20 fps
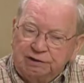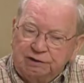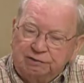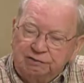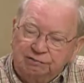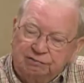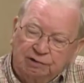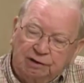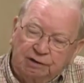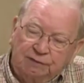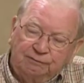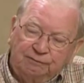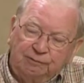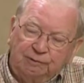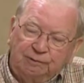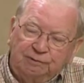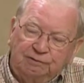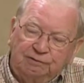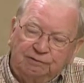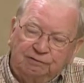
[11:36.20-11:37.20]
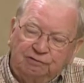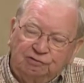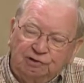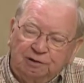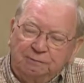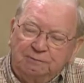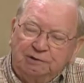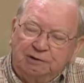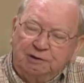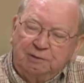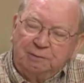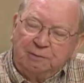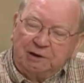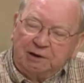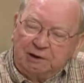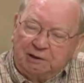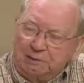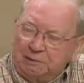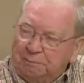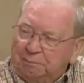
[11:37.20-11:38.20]
is with the
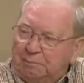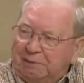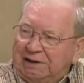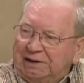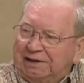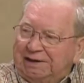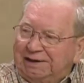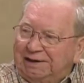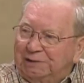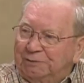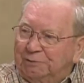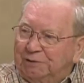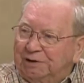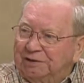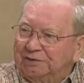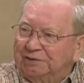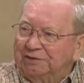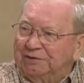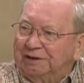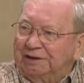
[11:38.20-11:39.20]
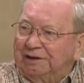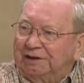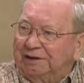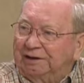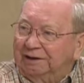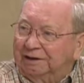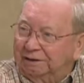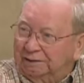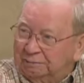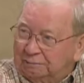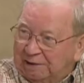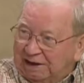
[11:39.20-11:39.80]
subcommittee meeting with the uh uh-huh.